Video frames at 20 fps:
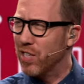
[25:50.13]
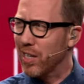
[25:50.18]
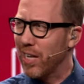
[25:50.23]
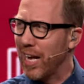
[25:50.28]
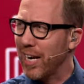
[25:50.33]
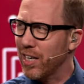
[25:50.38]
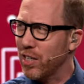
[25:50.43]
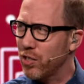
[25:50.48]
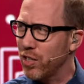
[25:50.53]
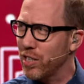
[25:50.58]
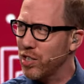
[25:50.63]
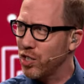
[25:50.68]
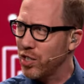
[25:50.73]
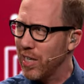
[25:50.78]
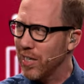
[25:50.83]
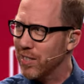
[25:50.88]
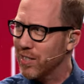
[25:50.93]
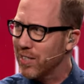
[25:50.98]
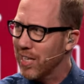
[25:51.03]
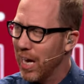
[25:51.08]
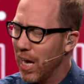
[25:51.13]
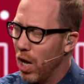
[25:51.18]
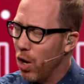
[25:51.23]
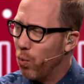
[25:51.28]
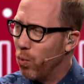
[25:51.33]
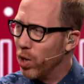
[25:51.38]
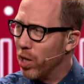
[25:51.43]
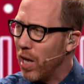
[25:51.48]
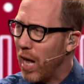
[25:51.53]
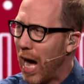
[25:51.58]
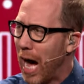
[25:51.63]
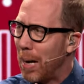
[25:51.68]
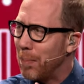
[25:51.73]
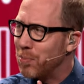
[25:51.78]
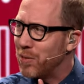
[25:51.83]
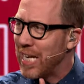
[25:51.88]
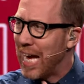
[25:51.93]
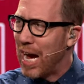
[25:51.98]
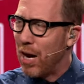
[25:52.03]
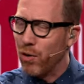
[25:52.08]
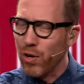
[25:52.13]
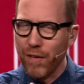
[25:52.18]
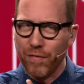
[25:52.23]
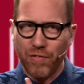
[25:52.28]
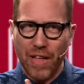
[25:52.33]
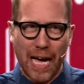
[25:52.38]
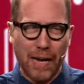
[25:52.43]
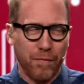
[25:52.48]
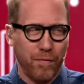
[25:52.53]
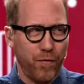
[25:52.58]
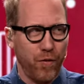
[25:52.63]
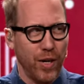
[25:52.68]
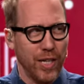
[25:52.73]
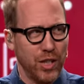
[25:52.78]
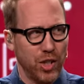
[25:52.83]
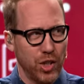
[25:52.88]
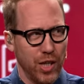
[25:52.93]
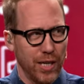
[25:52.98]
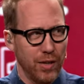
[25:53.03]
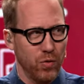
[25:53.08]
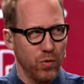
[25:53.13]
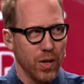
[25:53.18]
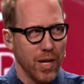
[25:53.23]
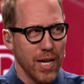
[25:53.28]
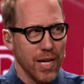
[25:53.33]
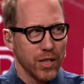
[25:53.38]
A lot of Christians will opt out of that friction